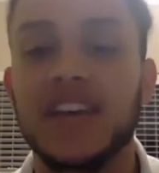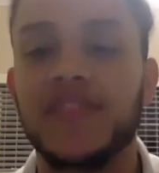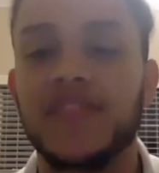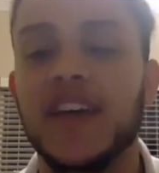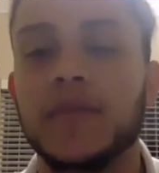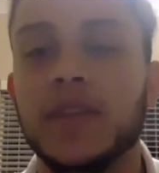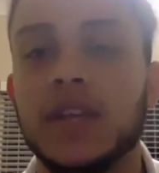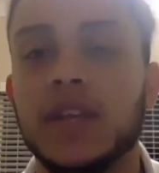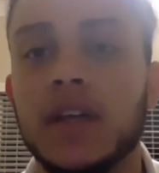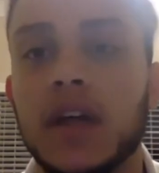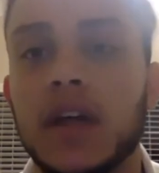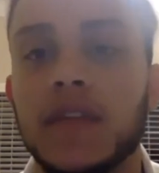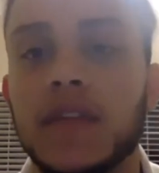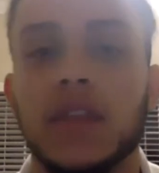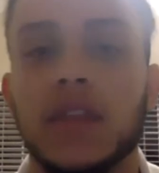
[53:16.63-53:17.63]
family,
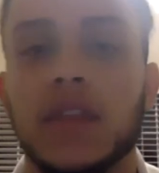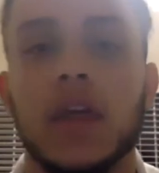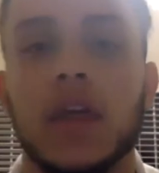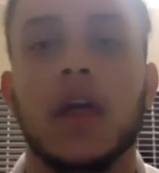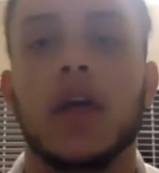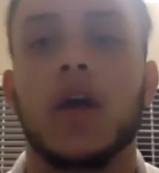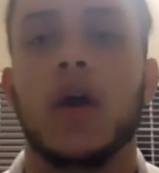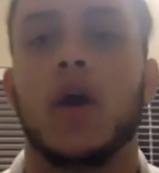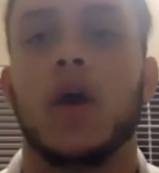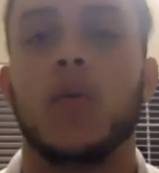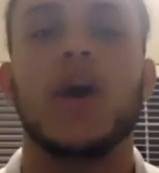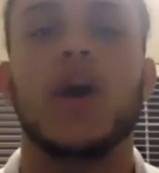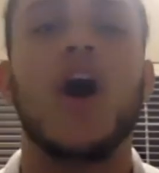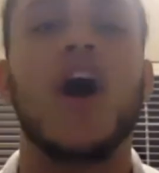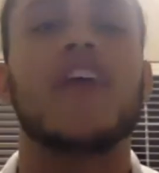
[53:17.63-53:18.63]
we
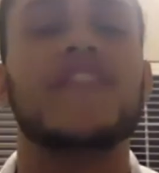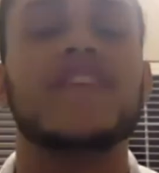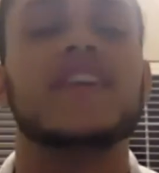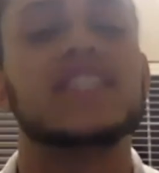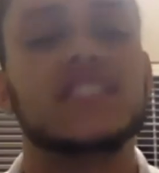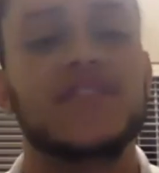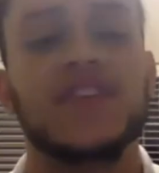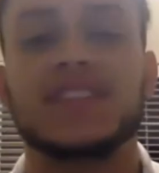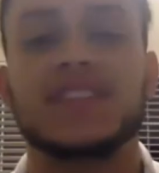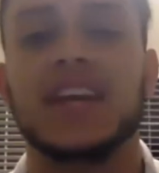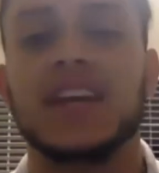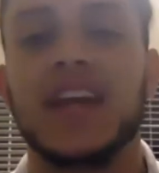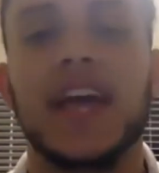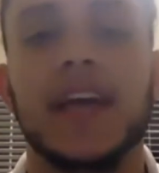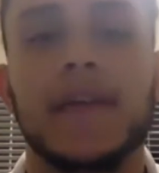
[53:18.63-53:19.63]
are finished for tonight.